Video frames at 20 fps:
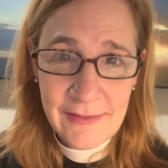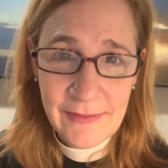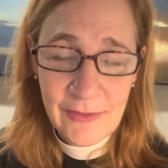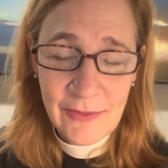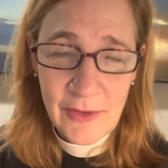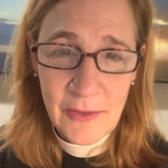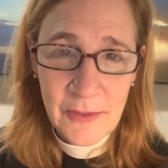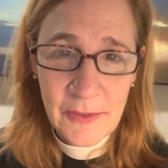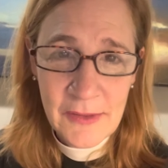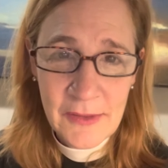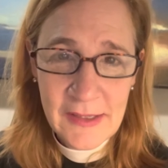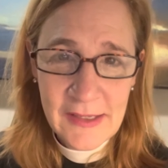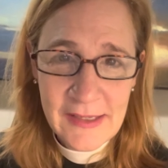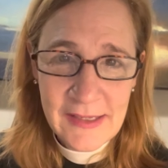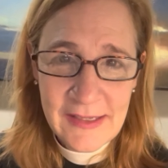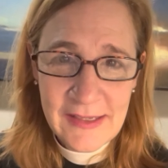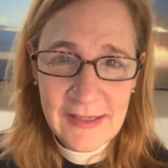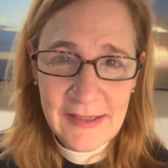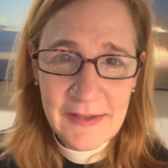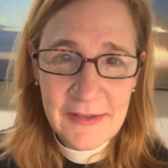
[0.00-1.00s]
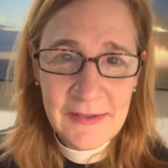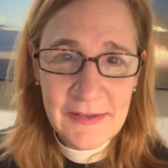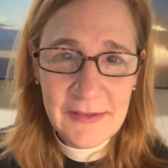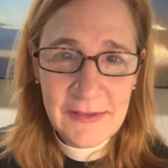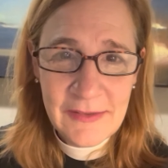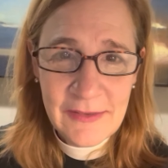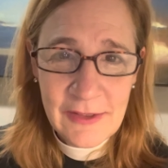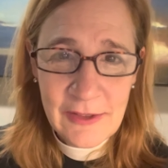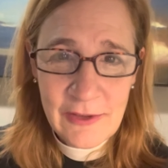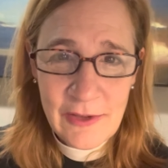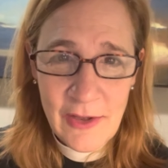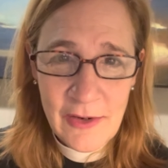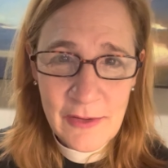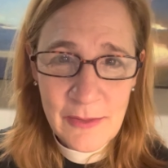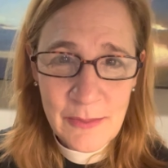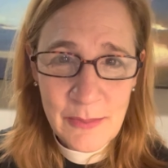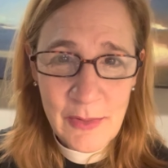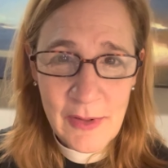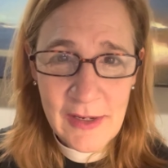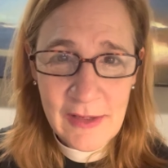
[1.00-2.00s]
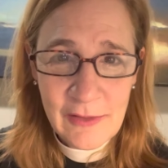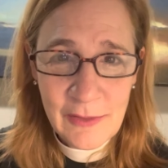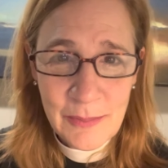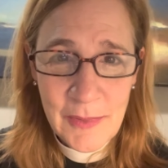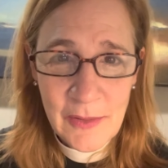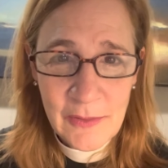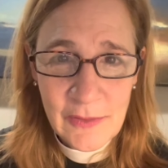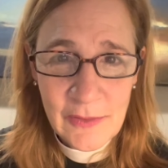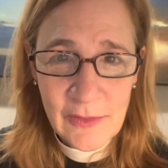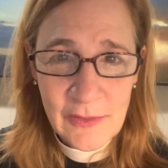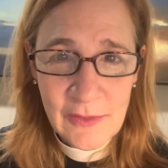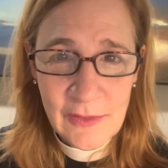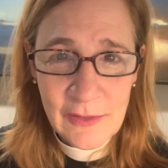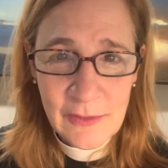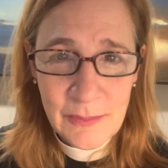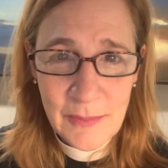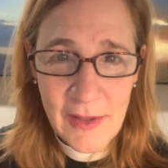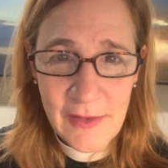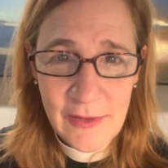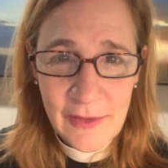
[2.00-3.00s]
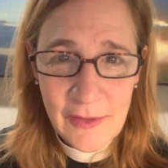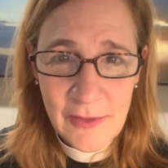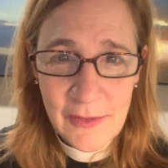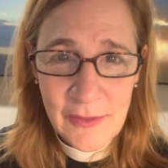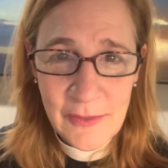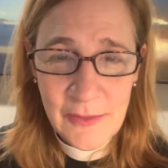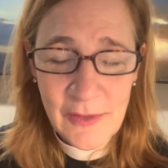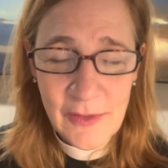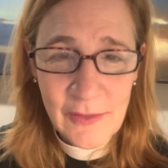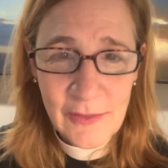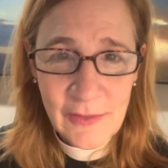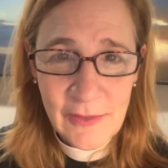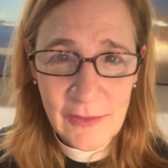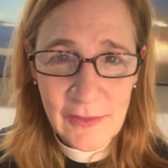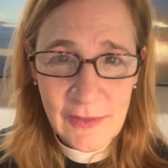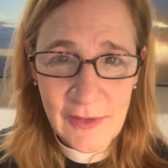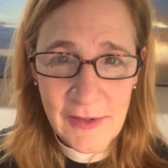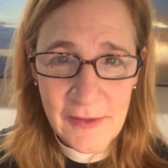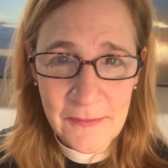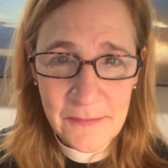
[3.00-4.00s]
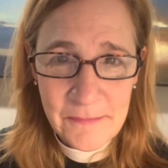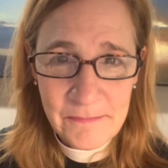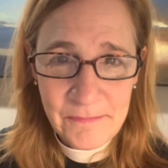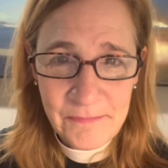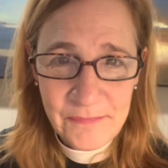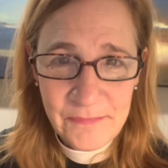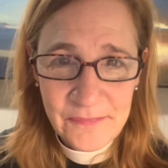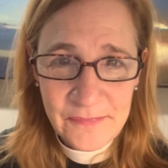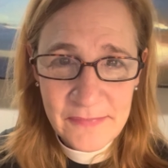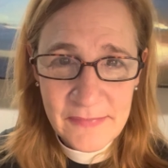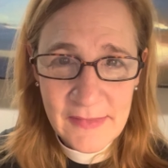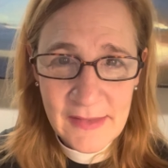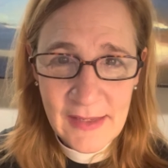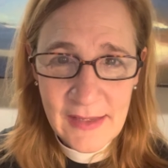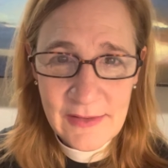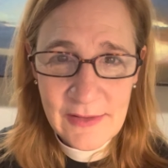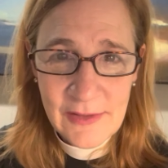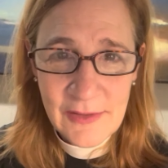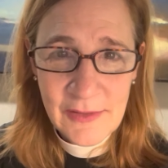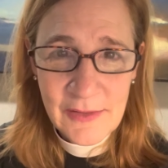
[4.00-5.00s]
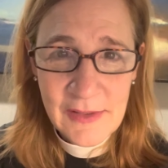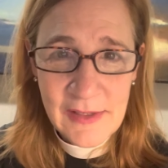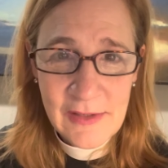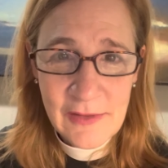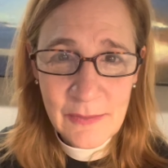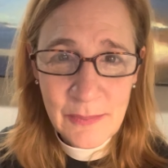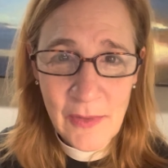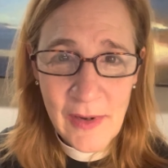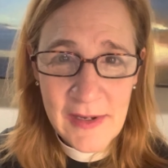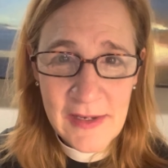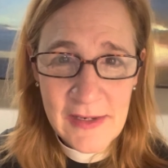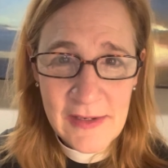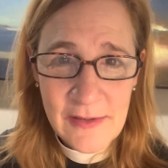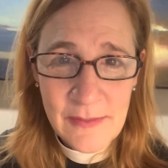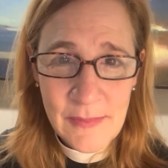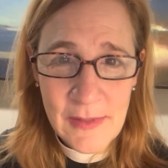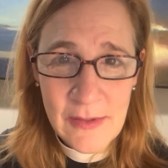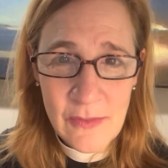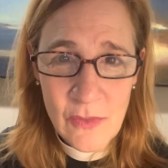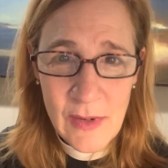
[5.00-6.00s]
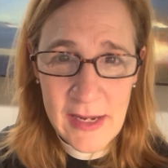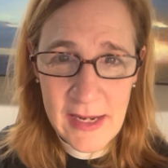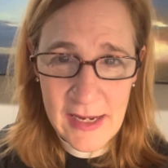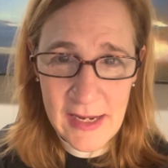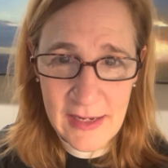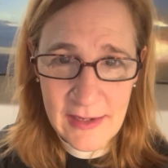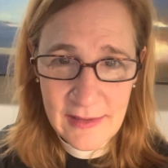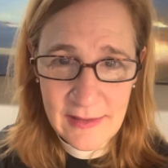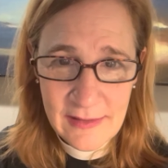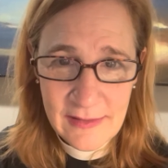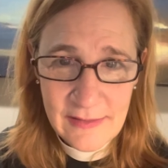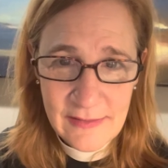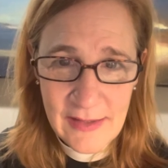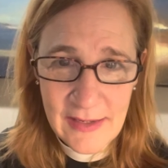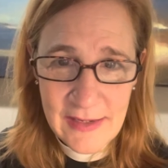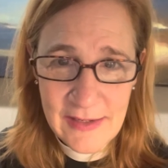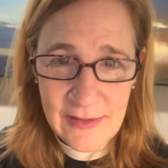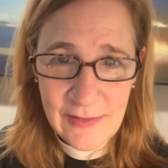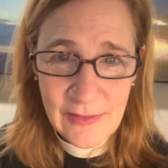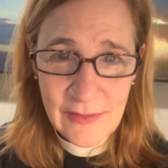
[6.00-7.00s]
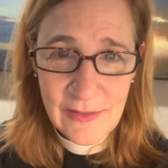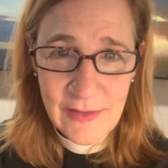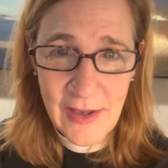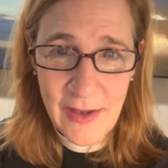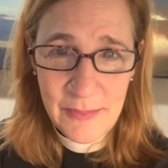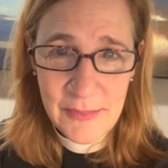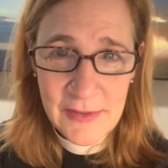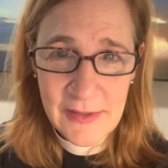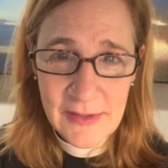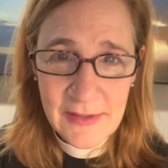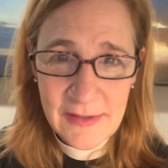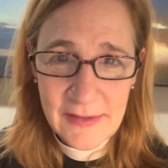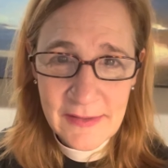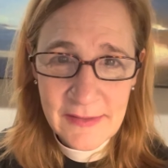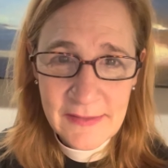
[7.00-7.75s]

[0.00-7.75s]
So the daughter brings Moses' mother who nurses him until he's ready to be weaned, and then he's adopted